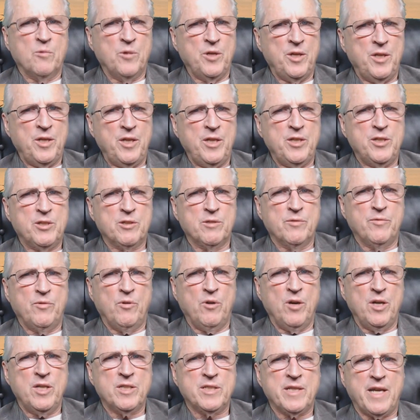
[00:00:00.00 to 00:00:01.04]
We need your
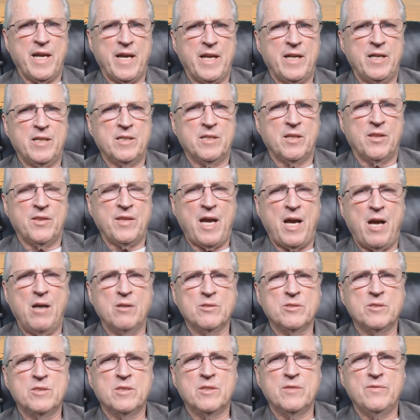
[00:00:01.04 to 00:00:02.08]
voice added to
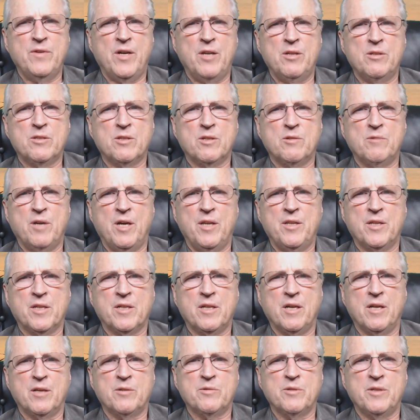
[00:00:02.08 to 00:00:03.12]
thousands of others around the
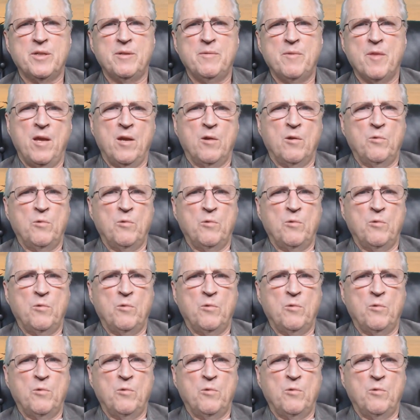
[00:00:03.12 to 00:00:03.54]
country.